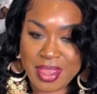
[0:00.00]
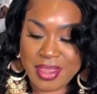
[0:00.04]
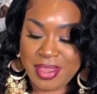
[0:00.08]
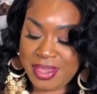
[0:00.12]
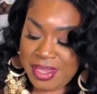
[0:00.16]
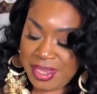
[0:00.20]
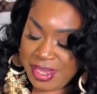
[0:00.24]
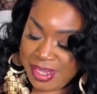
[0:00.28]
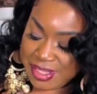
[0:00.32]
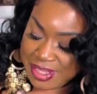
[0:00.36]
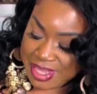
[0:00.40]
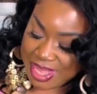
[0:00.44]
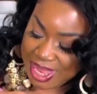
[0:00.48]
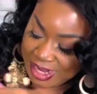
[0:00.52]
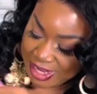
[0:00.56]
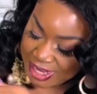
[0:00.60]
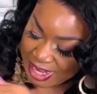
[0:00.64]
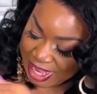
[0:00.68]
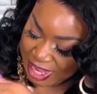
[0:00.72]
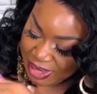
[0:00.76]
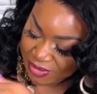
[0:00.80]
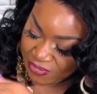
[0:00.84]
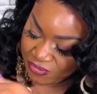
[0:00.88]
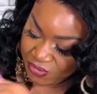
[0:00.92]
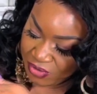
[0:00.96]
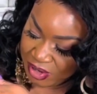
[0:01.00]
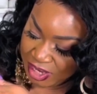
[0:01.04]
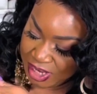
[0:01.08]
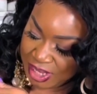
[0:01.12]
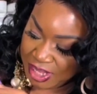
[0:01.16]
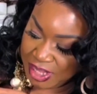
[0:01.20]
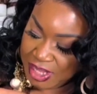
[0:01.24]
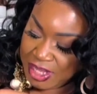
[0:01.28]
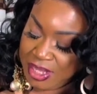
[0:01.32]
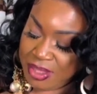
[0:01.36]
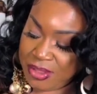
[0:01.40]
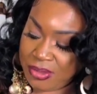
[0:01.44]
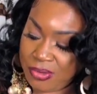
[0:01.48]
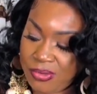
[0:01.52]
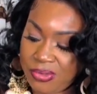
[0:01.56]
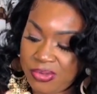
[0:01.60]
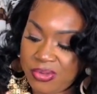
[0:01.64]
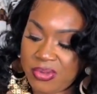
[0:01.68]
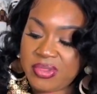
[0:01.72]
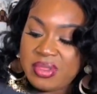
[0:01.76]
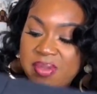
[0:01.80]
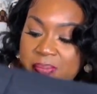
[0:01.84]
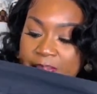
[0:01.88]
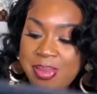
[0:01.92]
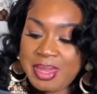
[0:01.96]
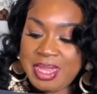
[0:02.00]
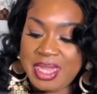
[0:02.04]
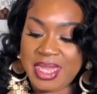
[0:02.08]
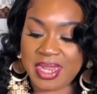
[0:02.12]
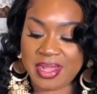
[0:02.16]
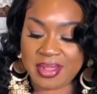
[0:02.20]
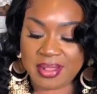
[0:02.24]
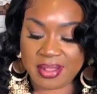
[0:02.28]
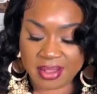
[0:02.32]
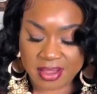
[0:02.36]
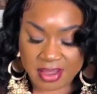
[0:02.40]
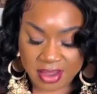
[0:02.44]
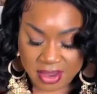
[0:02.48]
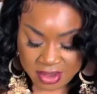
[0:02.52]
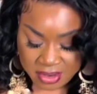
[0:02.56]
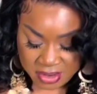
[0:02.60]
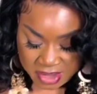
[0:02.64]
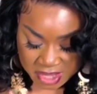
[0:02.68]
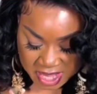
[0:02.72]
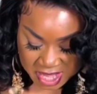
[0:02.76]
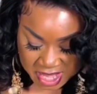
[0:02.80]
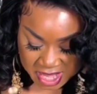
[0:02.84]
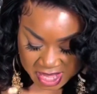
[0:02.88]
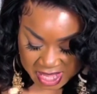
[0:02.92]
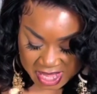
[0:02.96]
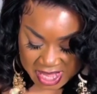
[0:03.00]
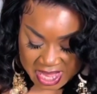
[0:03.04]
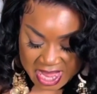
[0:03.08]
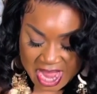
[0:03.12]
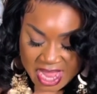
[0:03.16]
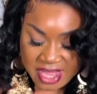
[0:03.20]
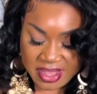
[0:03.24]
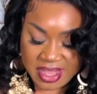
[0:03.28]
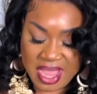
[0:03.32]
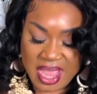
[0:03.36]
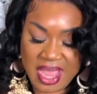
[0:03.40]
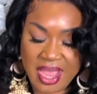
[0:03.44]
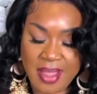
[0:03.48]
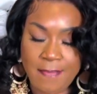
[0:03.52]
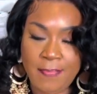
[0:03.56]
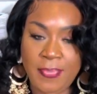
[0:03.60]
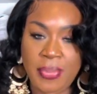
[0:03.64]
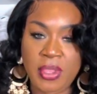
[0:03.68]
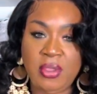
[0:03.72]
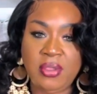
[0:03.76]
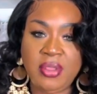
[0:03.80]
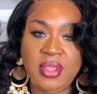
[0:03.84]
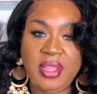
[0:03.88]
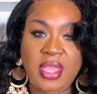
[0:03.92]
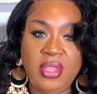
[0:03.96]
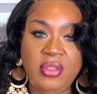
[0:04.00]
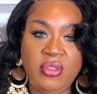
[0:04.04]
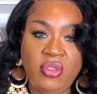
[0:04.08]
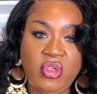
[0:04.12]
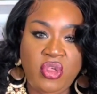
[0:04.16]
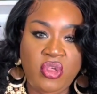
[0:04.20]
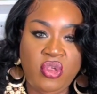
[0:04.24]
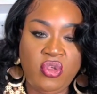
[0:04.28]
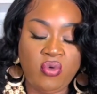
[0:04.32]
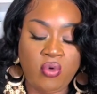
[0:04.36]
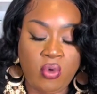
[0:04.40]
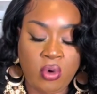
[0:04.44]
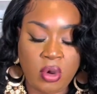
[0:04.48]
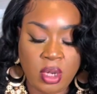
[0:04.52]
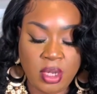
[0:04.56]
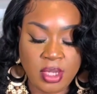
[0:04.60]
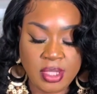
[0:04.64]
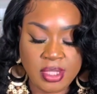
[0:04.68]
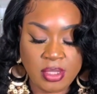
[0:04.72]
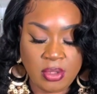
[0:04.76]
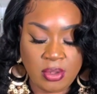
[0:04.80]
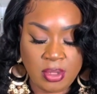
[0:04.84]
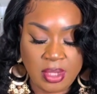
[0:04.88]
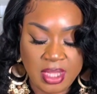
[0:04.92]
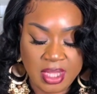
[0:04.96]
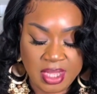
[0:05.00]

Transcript: Is that not freaking cute? So it's a pleated skirt. It has a built-in short on the